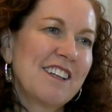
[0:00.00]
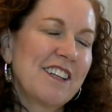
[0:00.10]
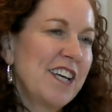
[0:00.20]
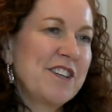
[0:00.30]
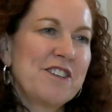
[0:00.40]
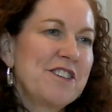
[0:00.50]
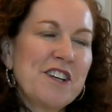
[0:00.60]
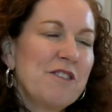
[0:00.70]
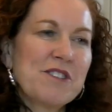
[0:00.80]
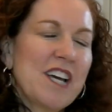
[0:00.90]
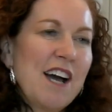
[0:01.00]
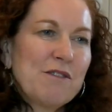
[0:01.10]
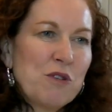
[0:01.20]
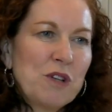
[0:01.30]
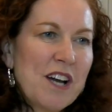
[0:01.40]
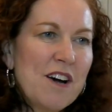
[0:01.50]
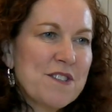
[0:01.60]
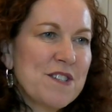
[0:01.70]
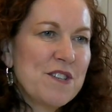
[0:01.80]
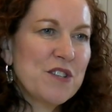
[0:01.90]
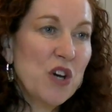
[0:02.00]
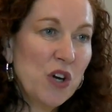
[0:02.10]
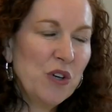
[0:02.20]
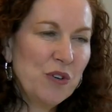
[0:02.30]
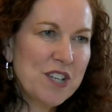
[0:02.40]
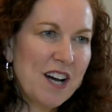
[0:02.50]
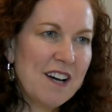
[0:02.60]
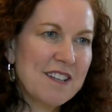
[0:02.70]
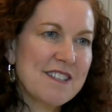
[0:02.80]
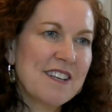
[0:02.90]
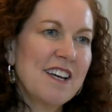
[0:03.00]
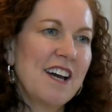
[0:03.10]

They don't have all the answers, who does?